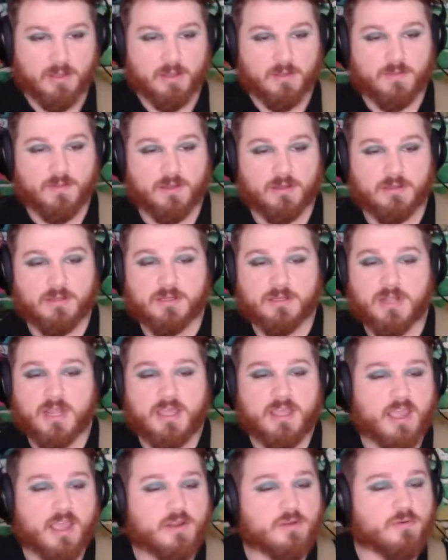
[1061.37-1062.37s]
the
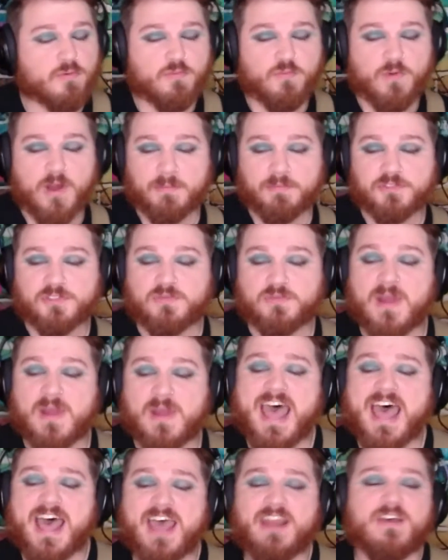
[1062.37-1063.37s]
glitter rubs
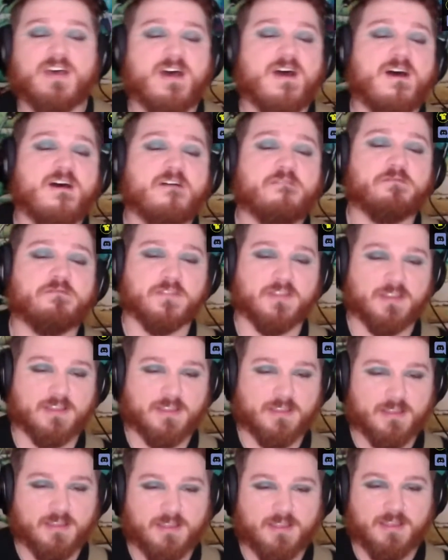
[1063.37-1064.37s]
right off
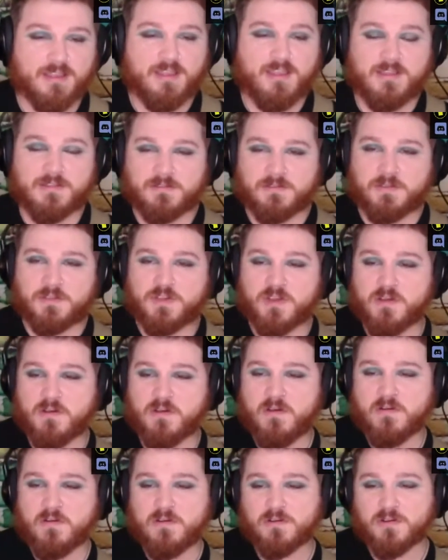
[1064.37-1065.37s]
and
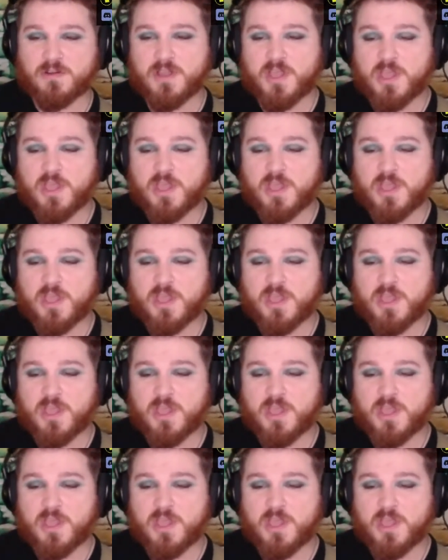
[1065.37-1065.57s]
you're